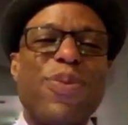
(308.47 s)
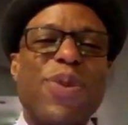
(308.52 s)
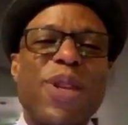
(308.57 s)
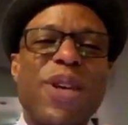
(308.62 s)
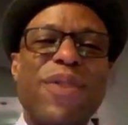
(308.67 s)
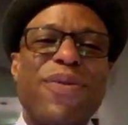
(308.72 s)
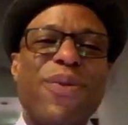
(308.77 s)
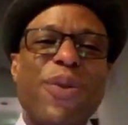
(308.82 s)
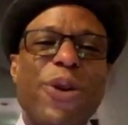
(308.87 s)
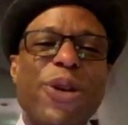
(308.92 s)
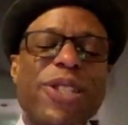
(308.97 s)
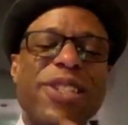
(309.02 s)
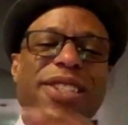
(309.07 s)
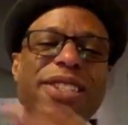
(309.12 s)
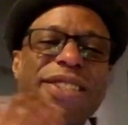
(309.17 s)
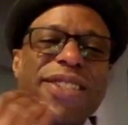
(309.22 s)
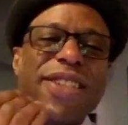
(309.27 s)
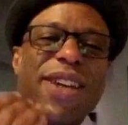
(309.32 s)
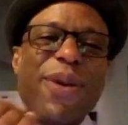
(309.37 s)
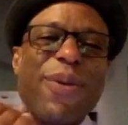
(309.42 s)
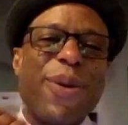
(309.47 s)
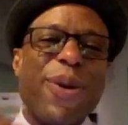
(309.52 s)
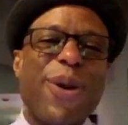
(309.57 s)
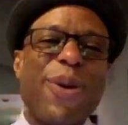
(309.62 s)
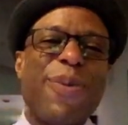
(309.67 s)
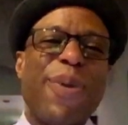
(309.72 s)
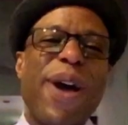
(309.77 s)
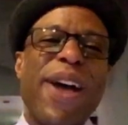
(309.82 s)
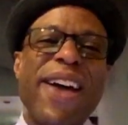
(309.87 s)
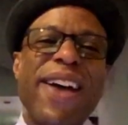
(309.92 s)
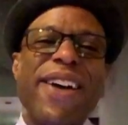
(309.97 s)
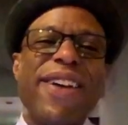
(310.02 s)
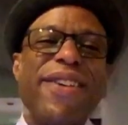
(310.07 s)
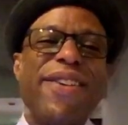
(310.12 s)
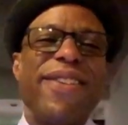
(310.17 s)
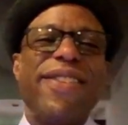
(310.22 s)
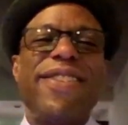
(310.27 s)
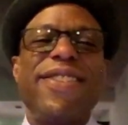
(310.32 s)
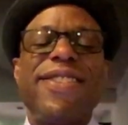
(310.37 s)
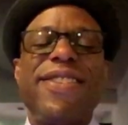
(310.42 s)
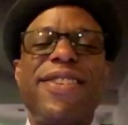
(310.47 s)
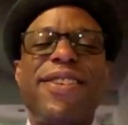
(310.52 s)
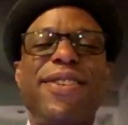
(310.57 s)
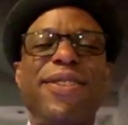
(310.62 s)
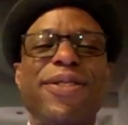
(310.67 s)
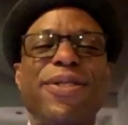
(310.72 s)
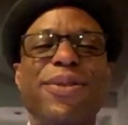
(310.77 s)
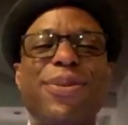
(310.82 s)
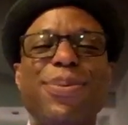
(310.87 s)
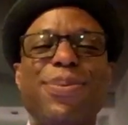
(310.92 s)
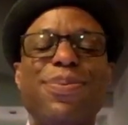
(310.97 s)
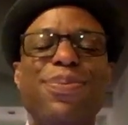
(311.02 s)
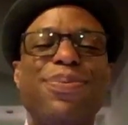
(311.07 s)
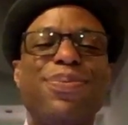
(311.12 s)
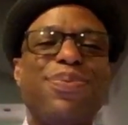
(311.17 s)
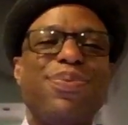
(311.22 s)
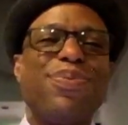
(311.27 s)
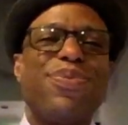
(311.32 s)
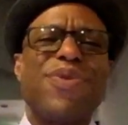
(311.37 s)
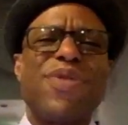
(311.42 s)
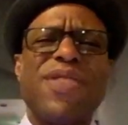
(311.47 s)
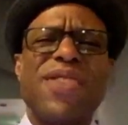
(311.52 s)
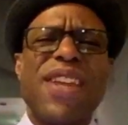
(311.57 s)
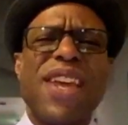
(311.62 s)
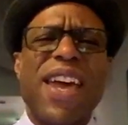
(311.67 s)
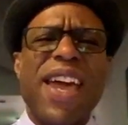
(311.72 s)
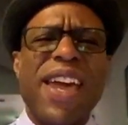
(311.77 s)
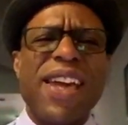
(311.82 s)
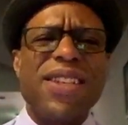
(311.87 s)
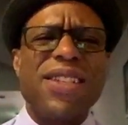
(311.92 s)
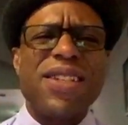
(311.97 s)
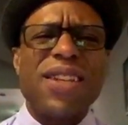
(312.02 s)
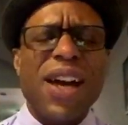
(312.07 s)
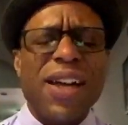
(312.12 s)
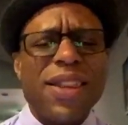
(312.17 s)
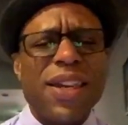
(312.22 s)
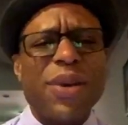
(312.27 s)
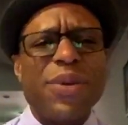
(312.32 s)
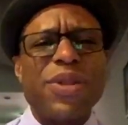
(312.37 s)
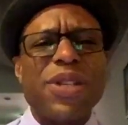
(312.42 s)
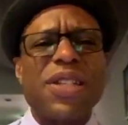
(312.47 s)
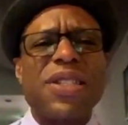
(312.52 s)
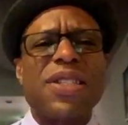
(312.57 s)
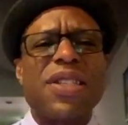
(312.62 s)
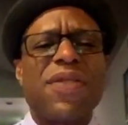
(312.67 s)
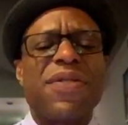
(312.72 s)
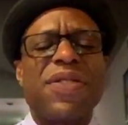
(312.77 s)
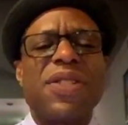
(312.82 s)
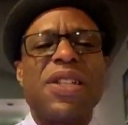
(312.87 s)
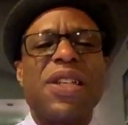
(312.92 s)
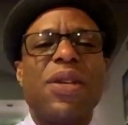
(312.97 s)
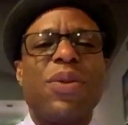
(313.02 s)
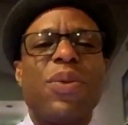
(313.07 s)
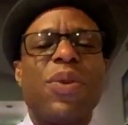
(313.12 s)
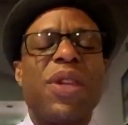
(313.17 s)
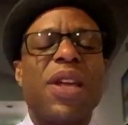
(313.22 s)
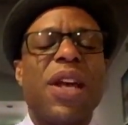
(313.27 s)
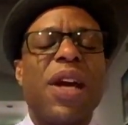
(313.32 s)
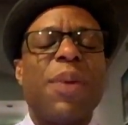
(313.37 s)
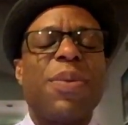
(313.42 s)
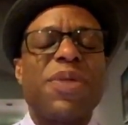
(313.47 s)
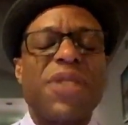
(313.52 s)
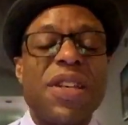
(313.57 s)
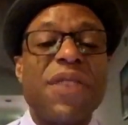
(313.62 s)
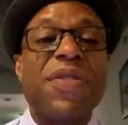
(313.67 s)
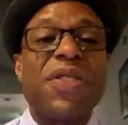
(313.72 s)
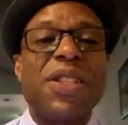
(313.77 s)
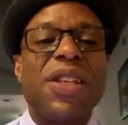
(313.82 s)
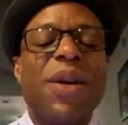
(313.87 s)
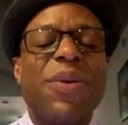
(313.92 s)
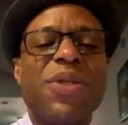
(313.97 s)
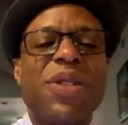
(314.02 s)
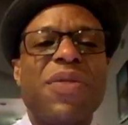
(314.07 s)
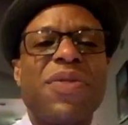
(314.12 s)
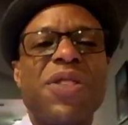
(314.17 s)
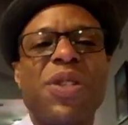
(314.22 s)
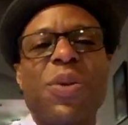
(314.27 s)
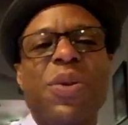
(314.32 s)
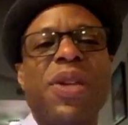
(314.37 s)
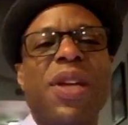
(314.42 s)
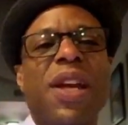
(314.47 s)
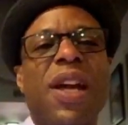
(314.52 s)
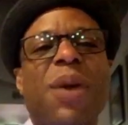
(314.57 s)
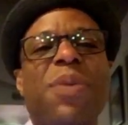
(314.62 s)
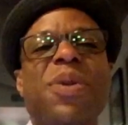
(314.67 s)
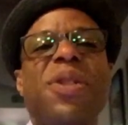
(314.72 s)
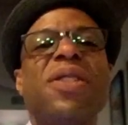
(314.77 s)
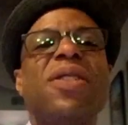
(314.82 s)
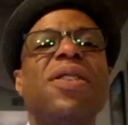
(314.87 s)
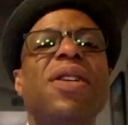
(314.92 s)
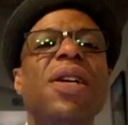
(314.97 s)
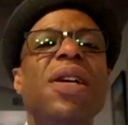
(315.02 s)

the voices that were in my head till eight. I think it was like 17 when that happened. 17. I was 17 when that happened.